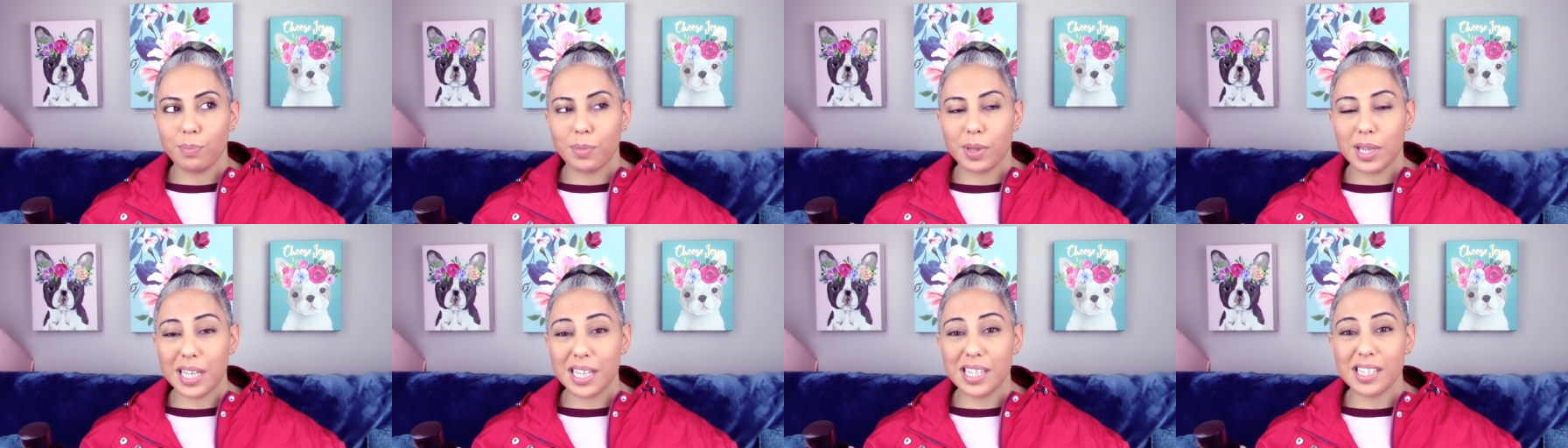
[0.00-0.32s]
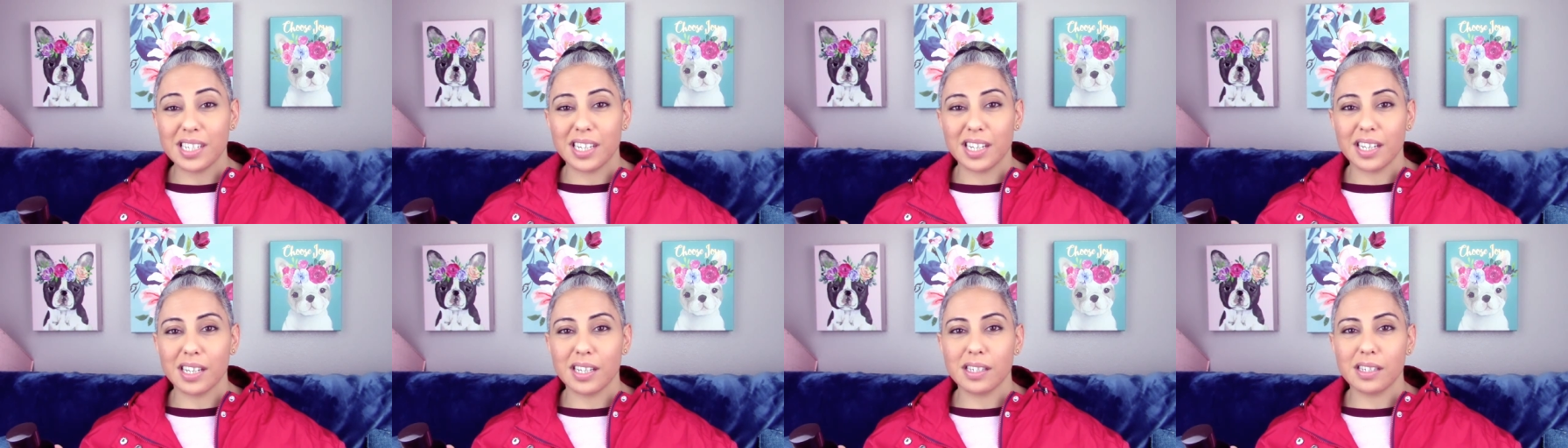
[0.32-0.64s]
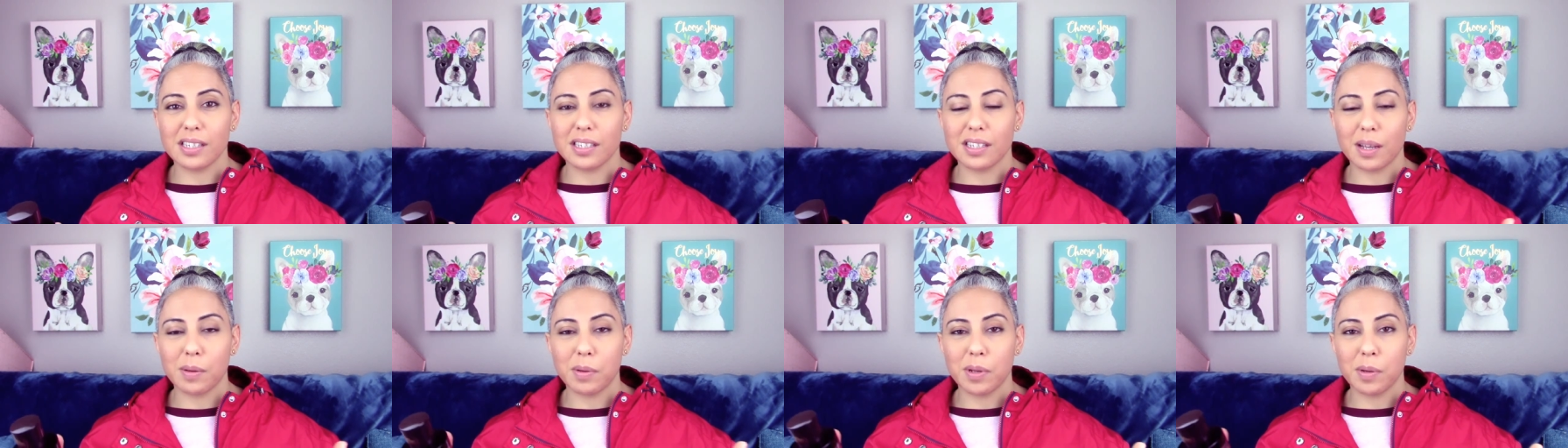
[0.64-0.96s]
these
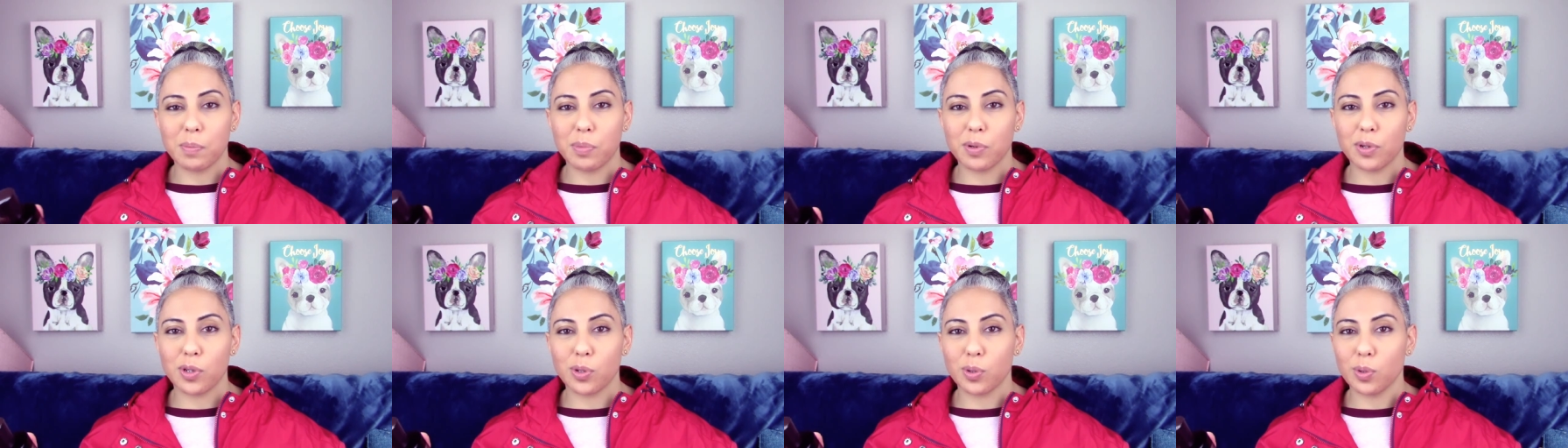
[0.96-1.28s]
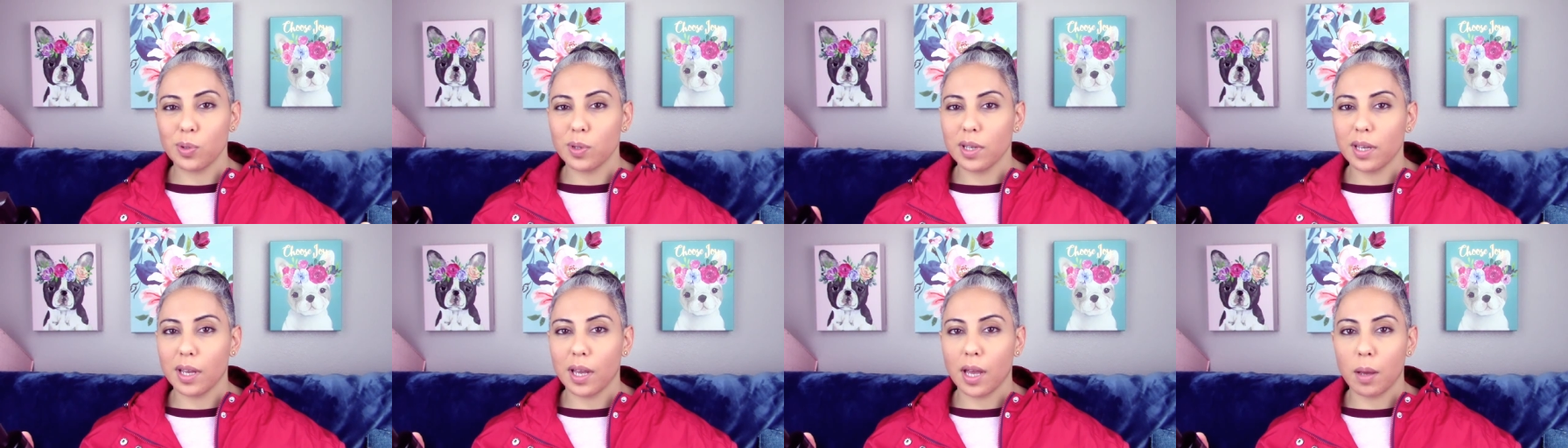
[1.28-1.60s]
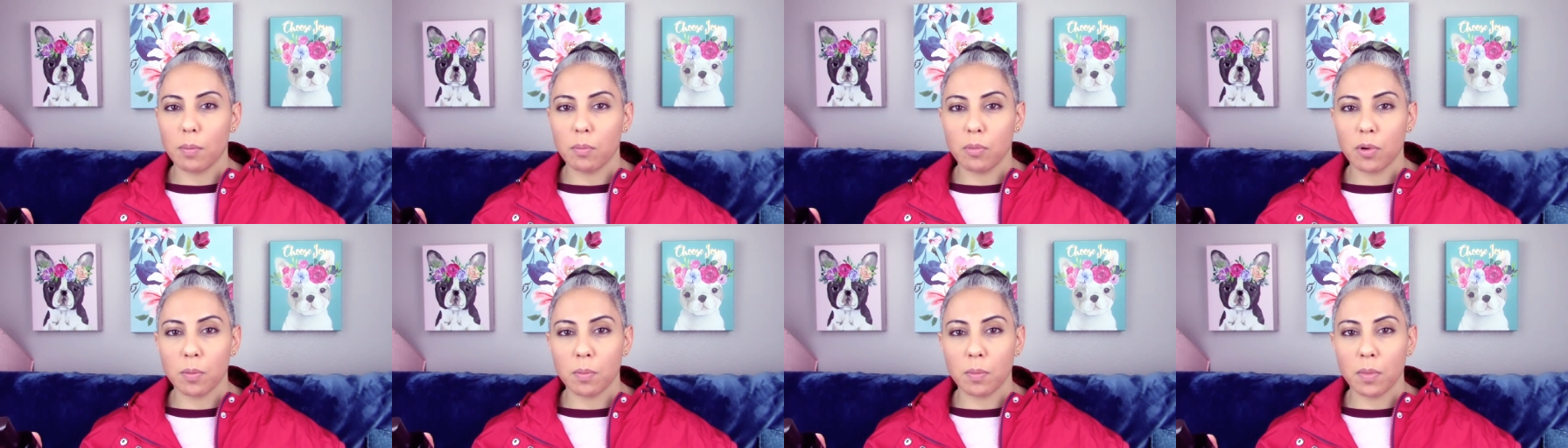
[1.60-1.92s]
days. I mean, patchouli,
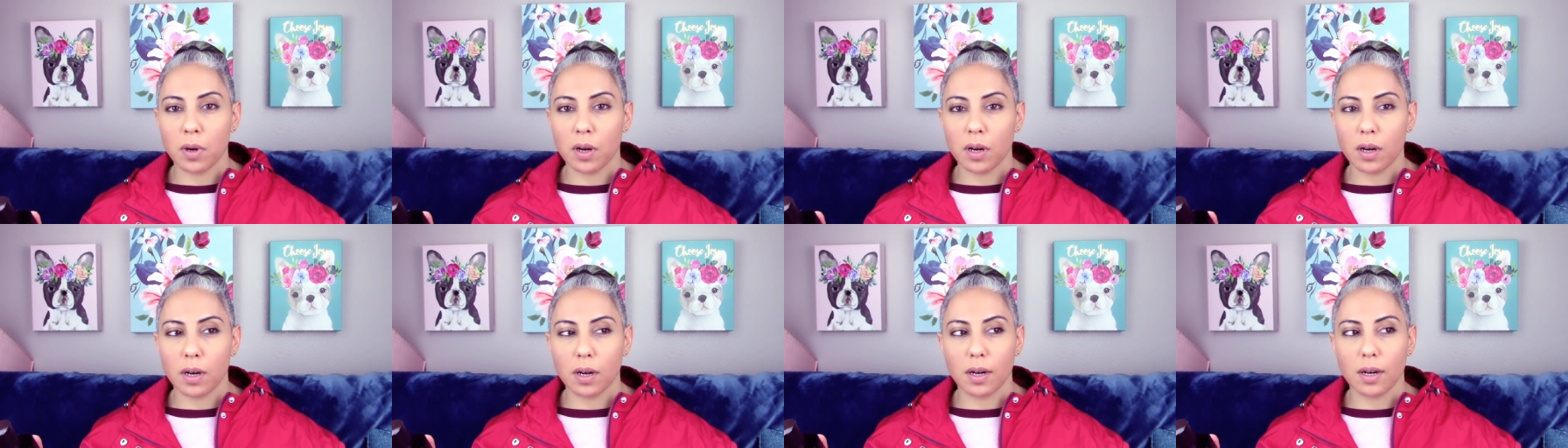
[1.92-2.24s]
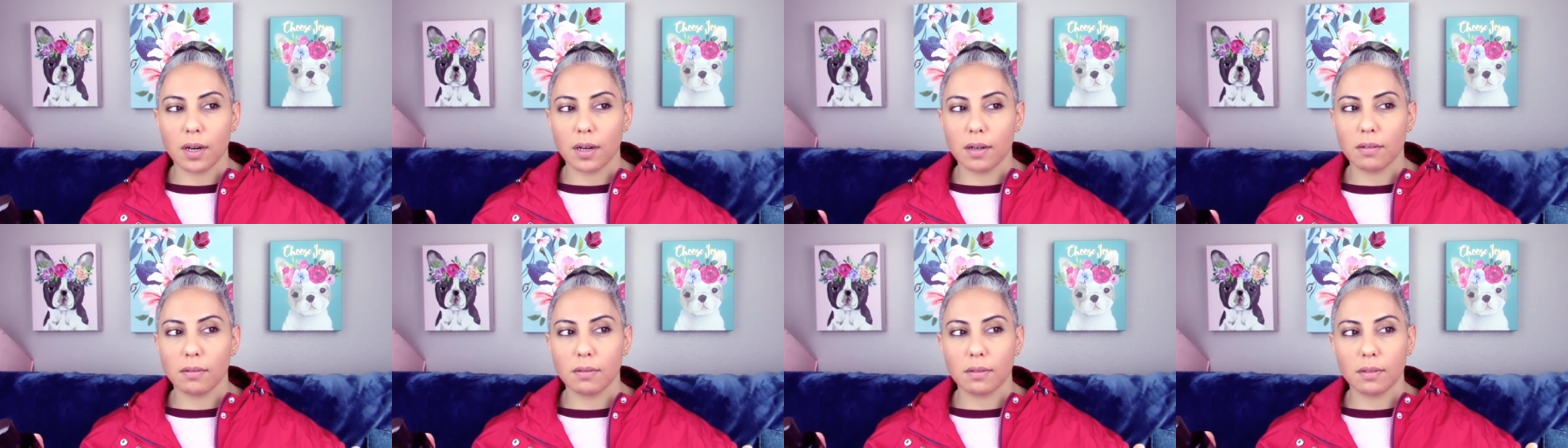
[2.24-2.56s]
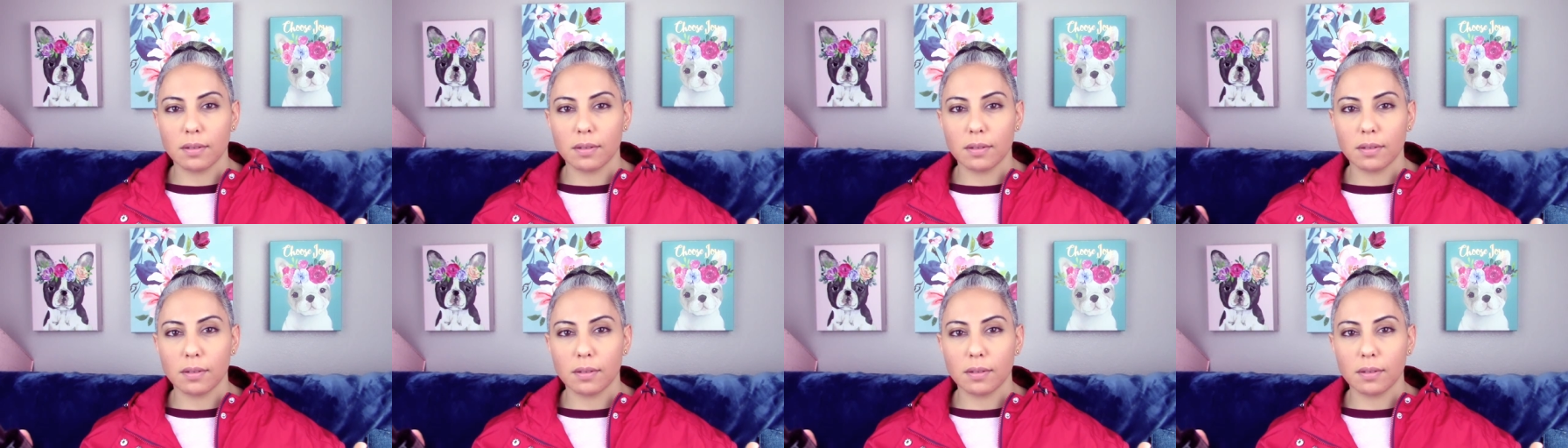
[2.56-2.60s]
amber, myrrh,